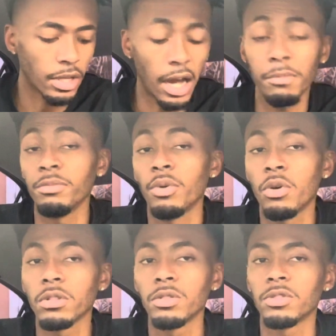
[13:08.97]
I be
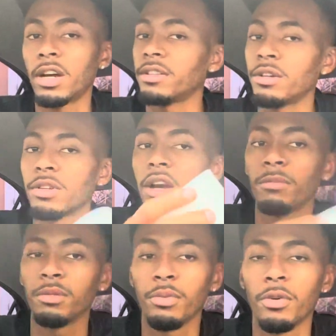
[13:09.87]
bored too, so I know y'all
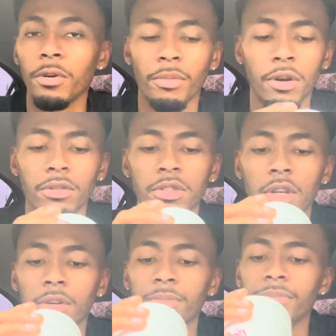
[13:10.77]
be bored, bro.
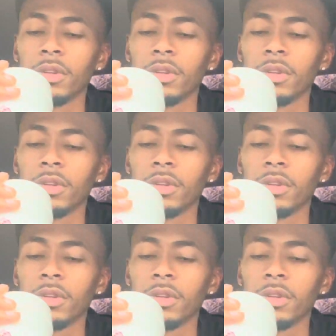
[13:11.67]
So,